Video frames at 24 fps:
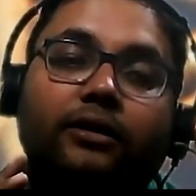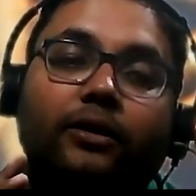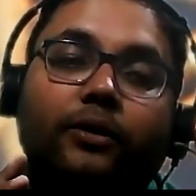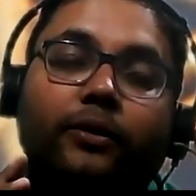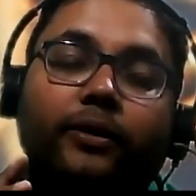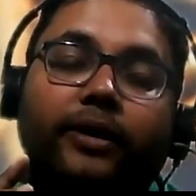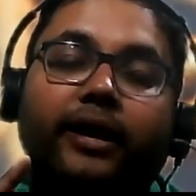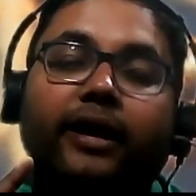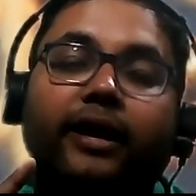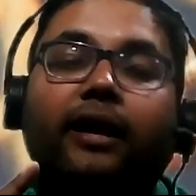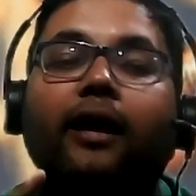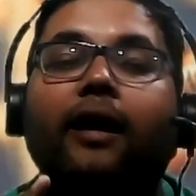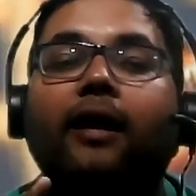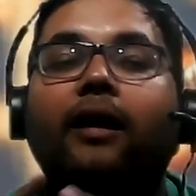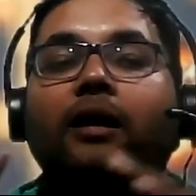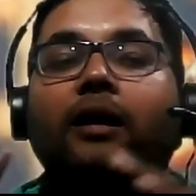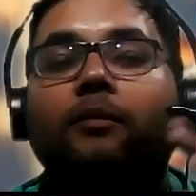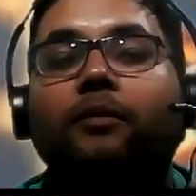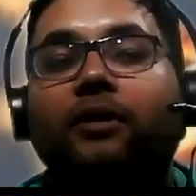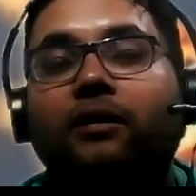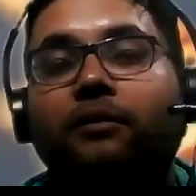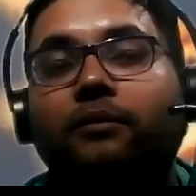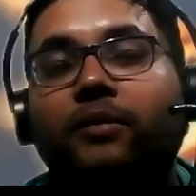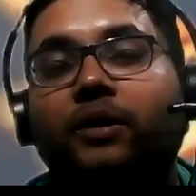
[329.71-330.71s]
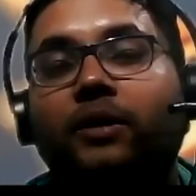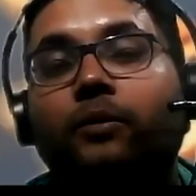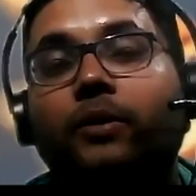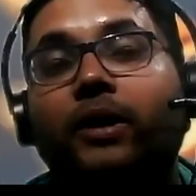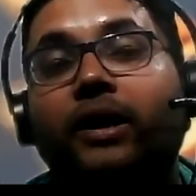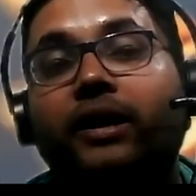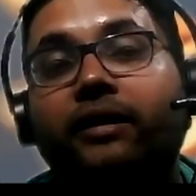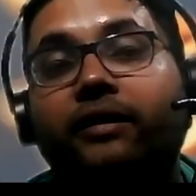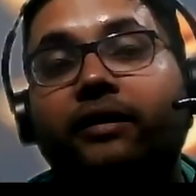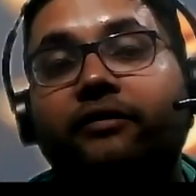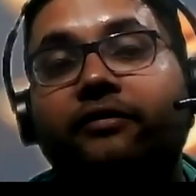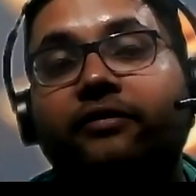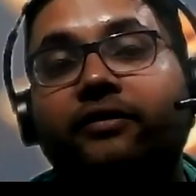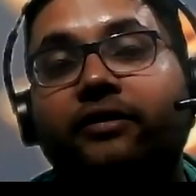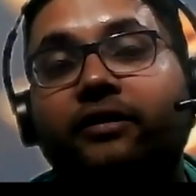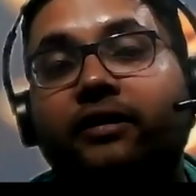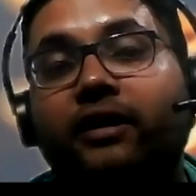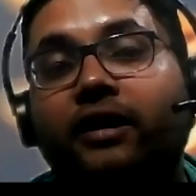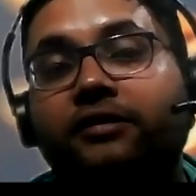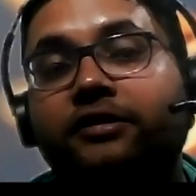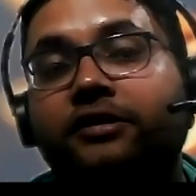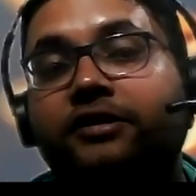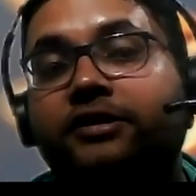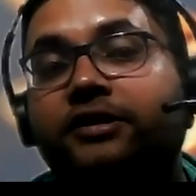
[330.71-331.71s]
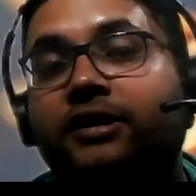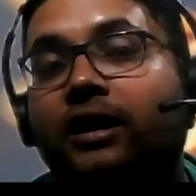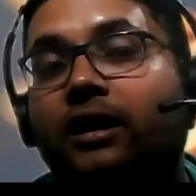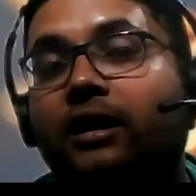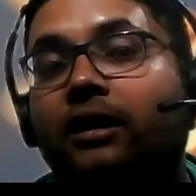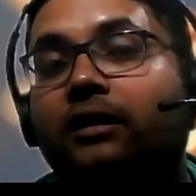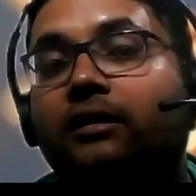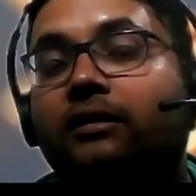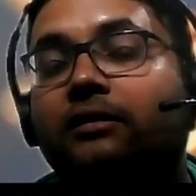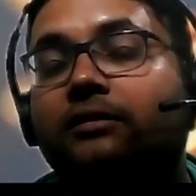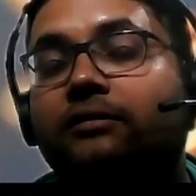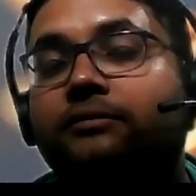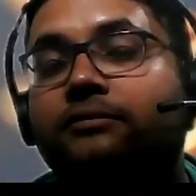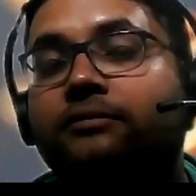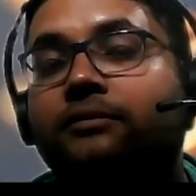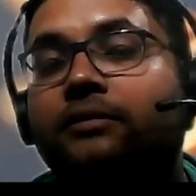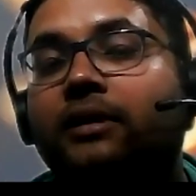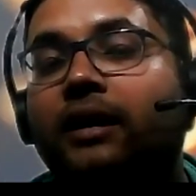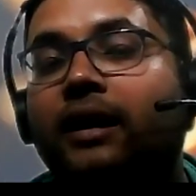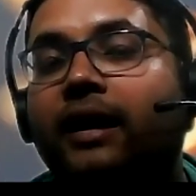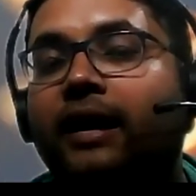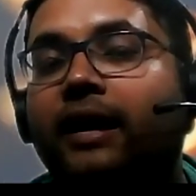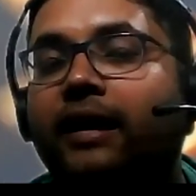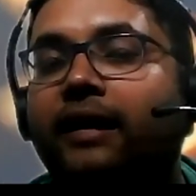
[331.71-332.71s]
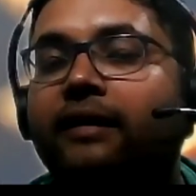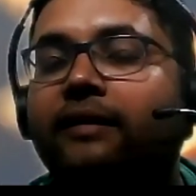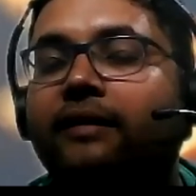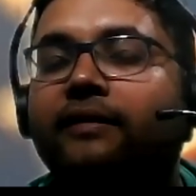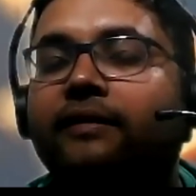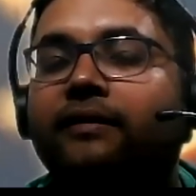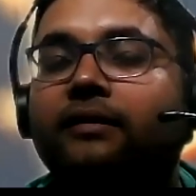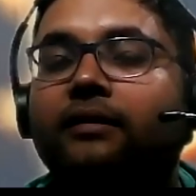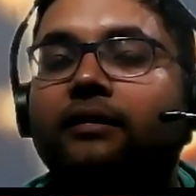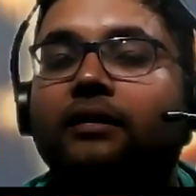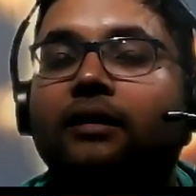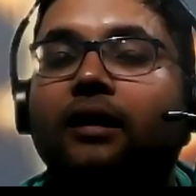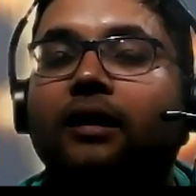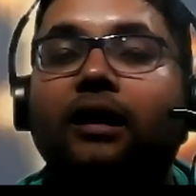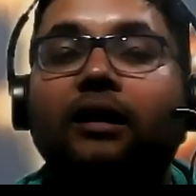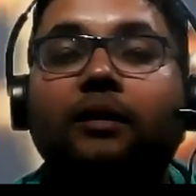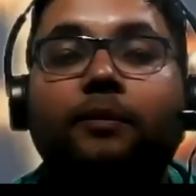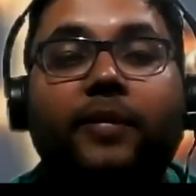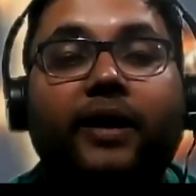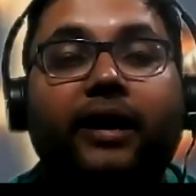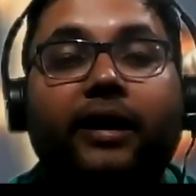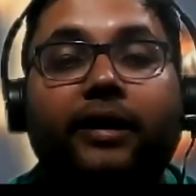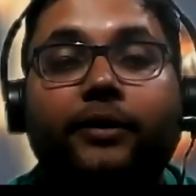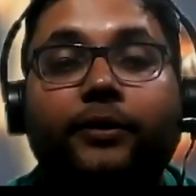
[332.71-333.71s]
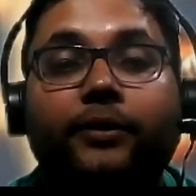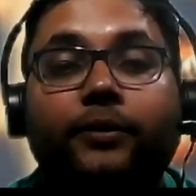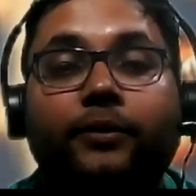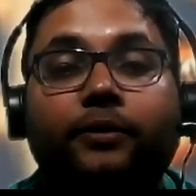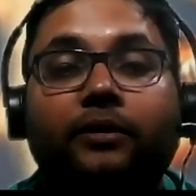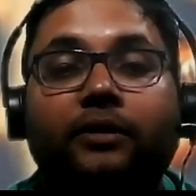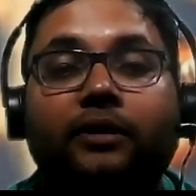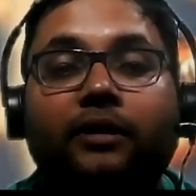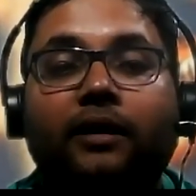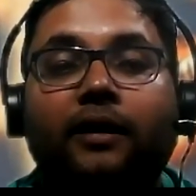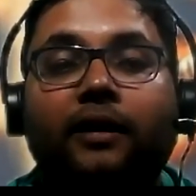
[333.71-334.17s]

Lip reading: Okay, but what if the Rashi chart has Alpayu?